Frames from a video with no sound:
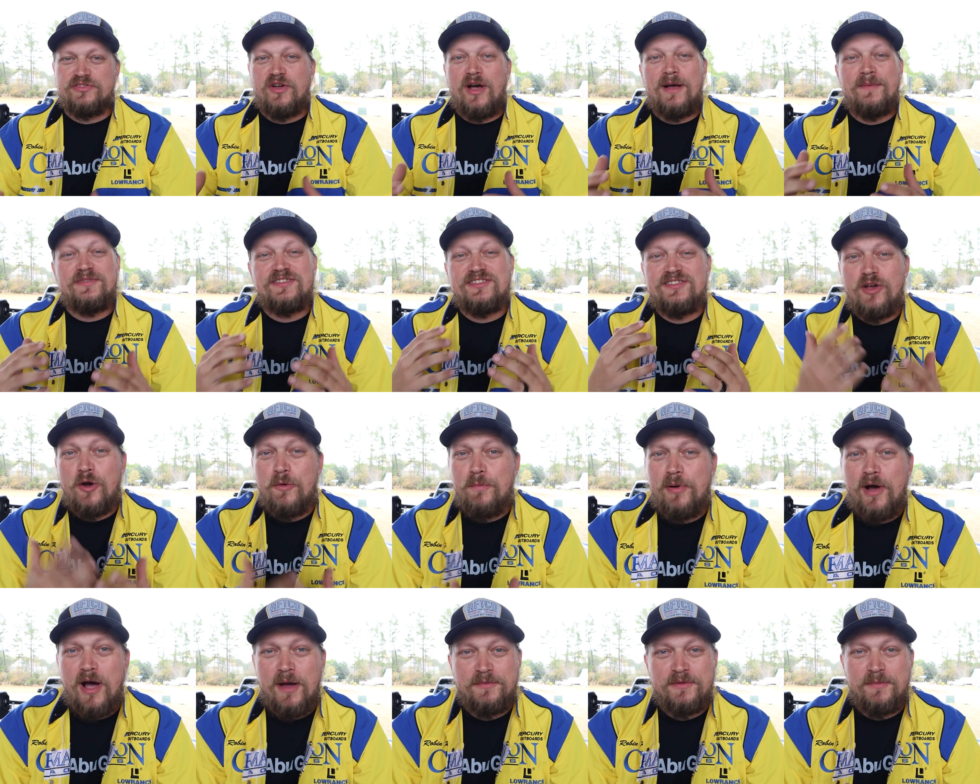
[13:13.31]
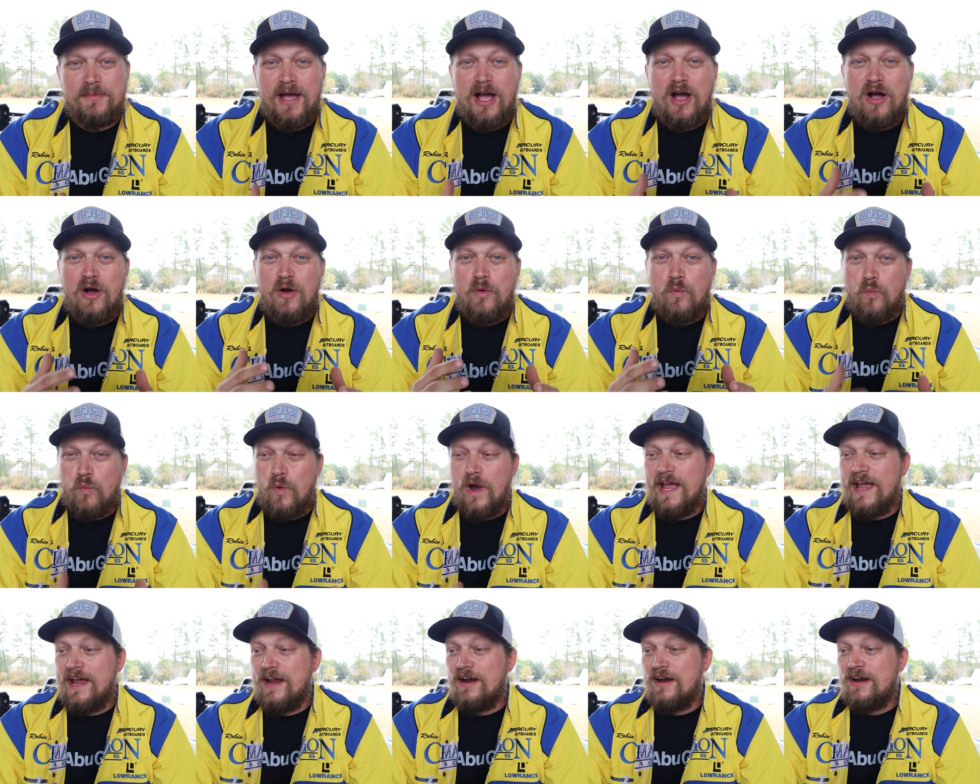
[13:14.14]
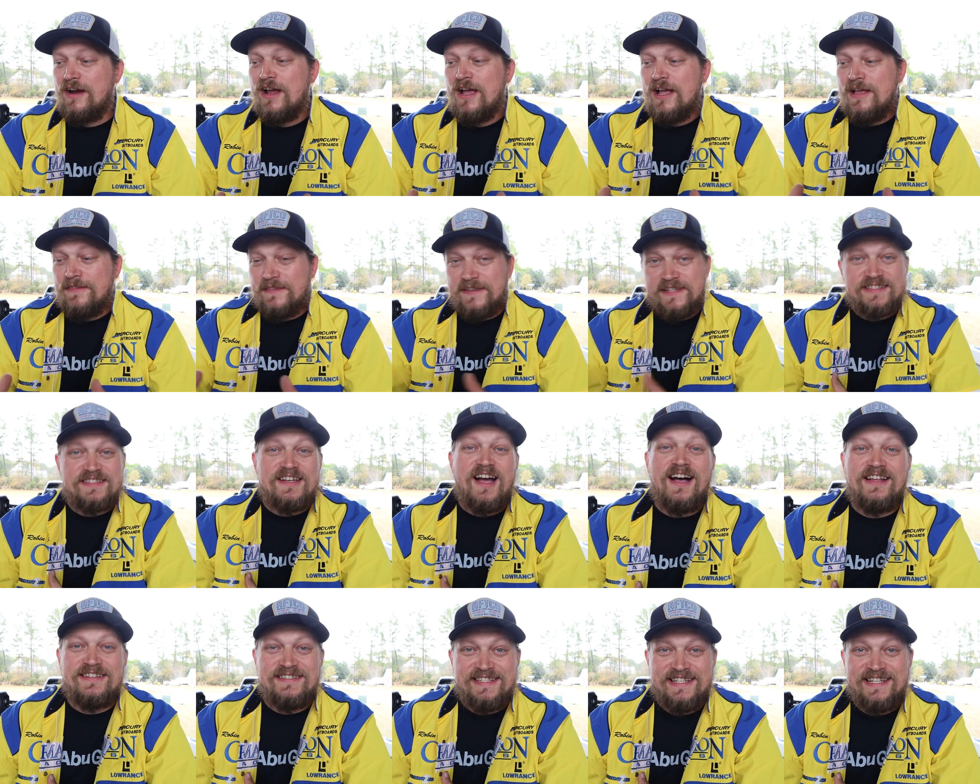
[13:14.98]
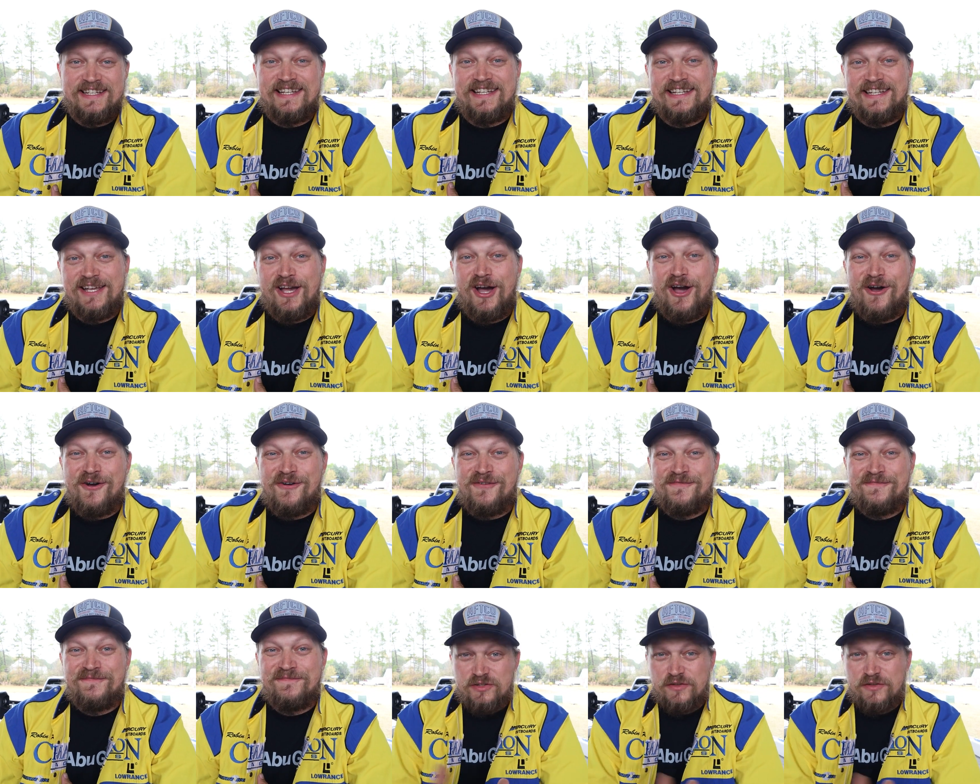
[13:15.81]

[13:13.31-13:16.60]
So I'm so pumped about where this content can go.